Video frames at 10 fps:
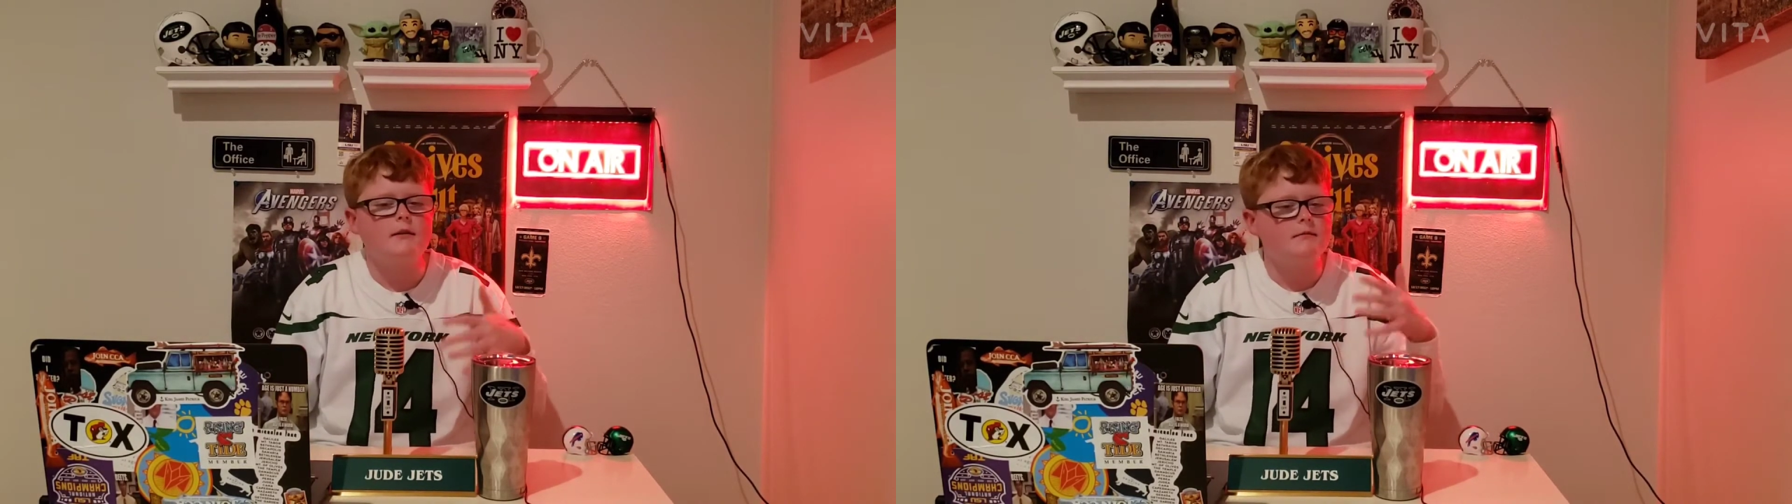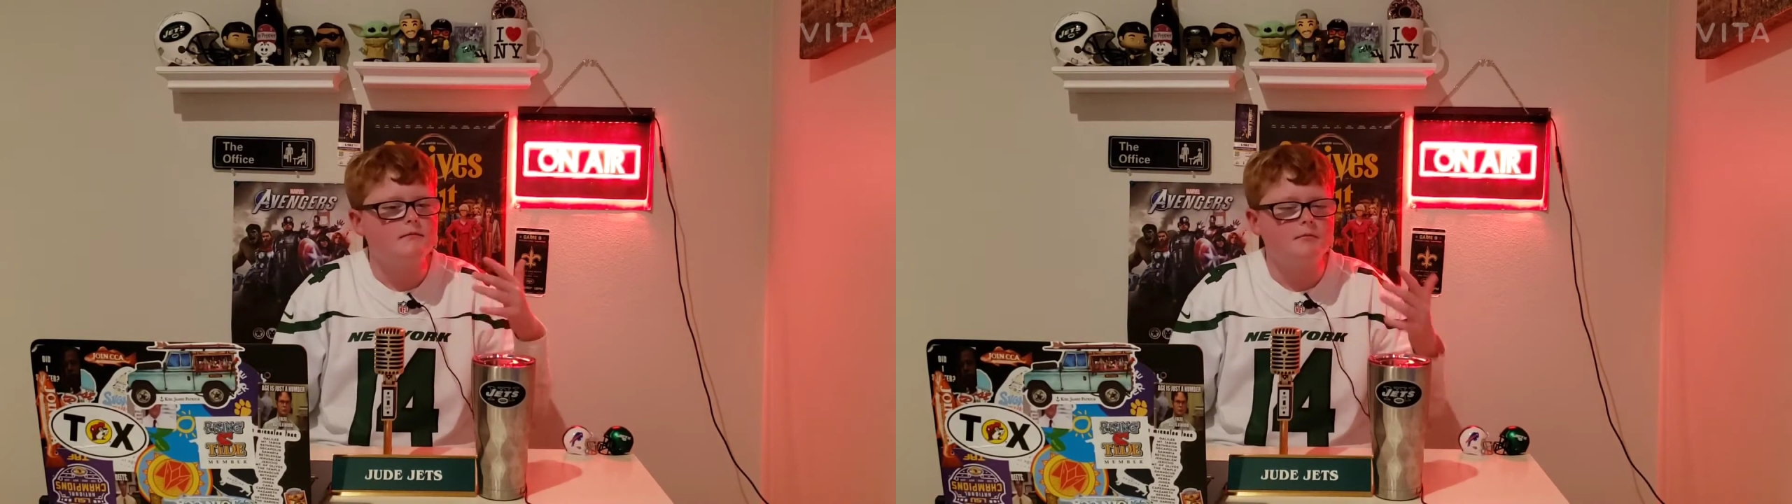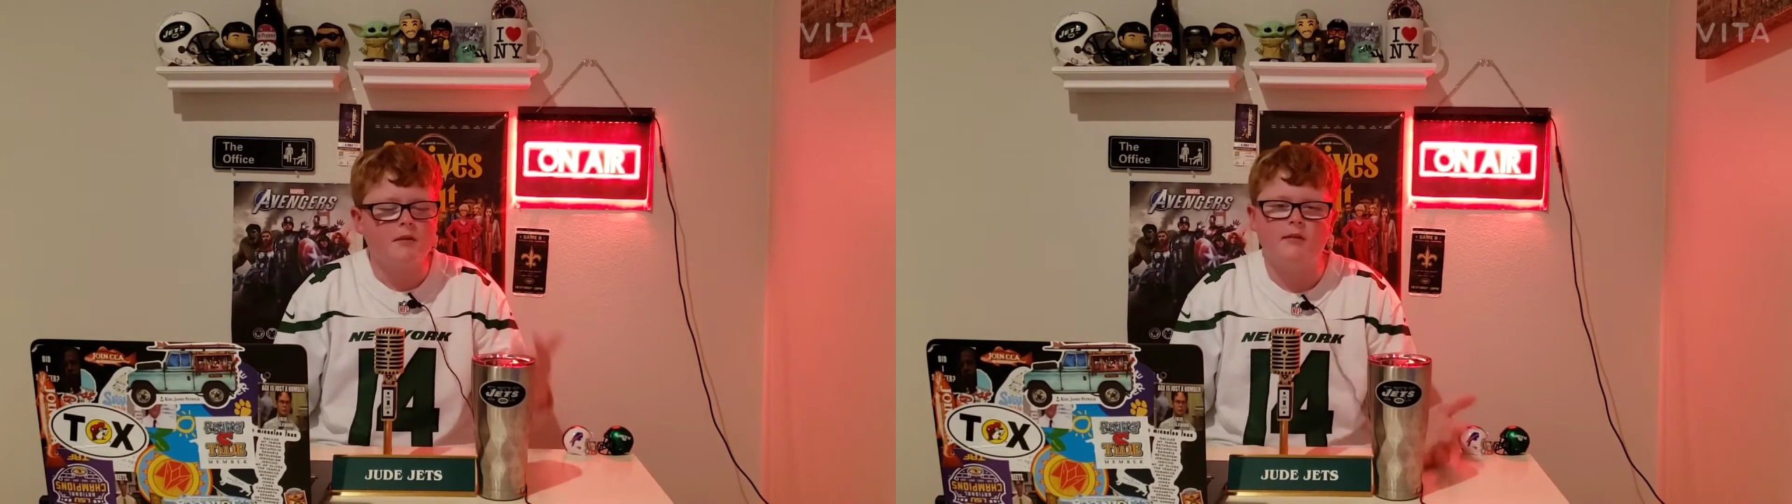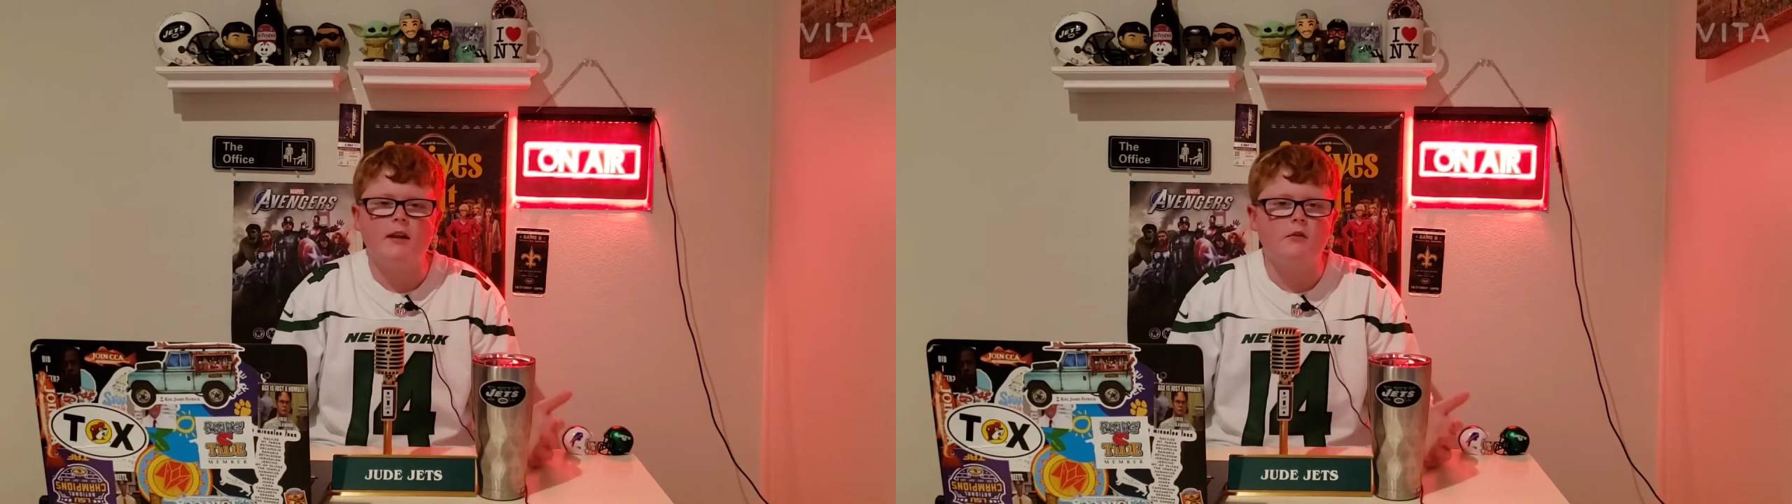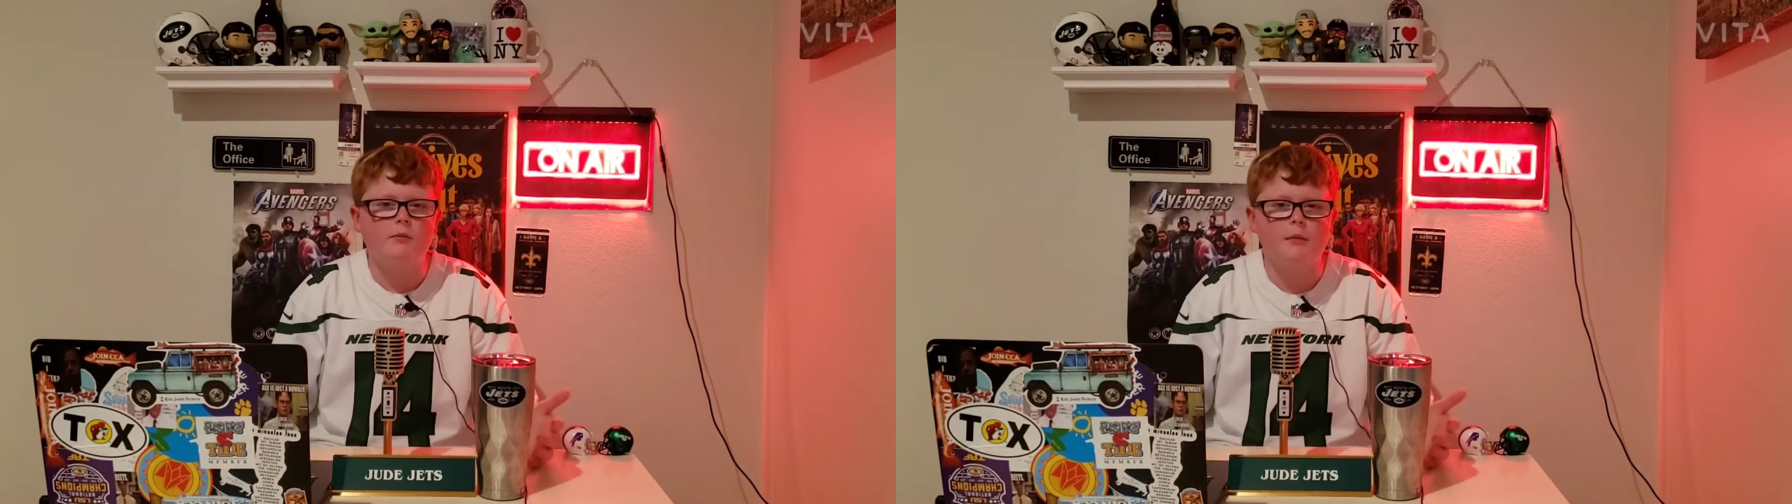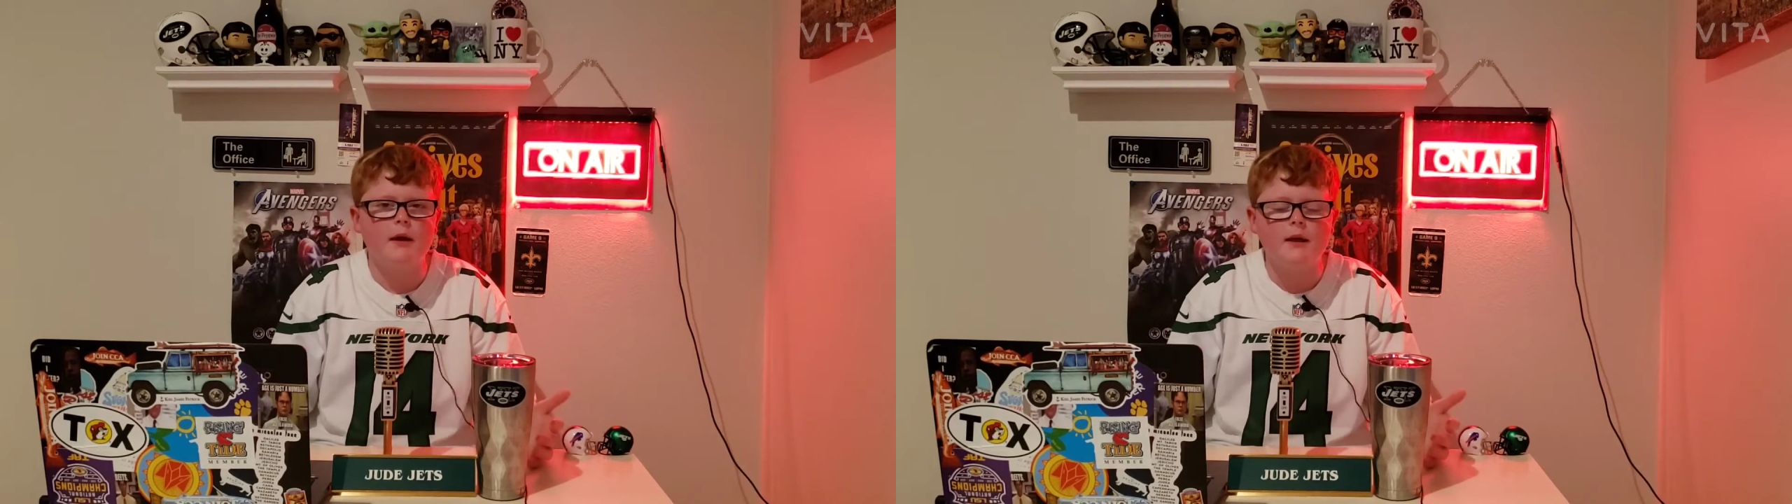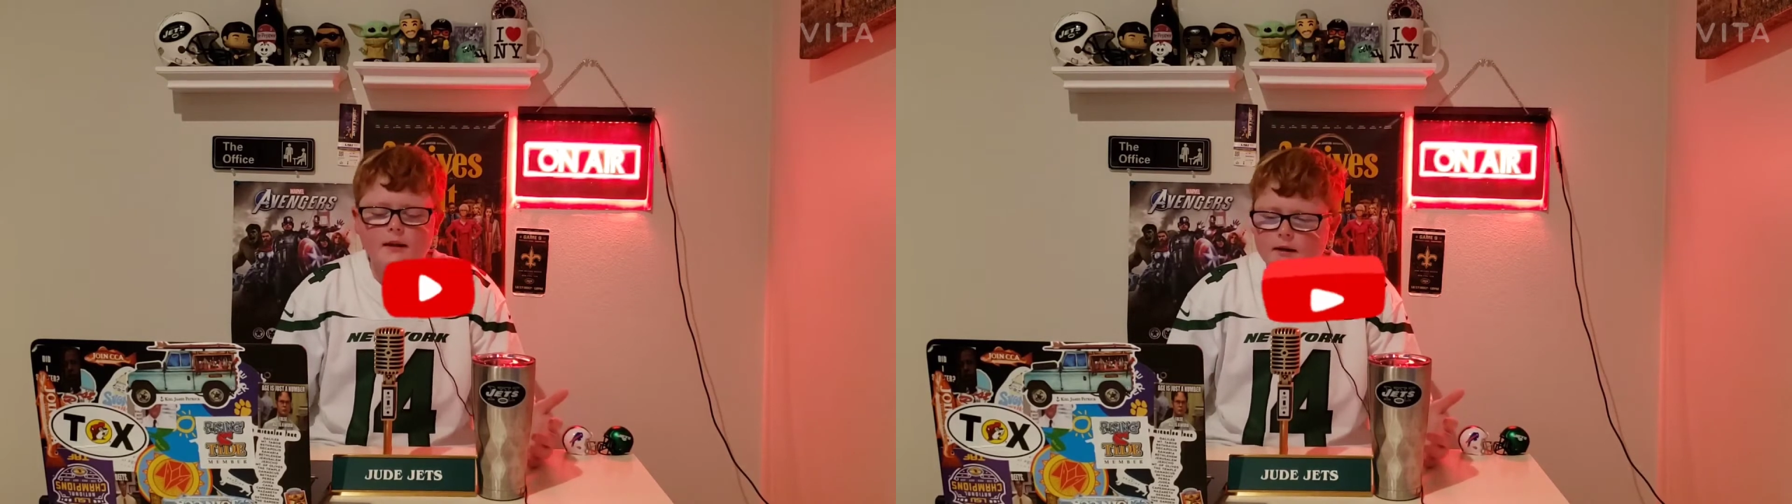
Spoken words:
and more mistakes were made,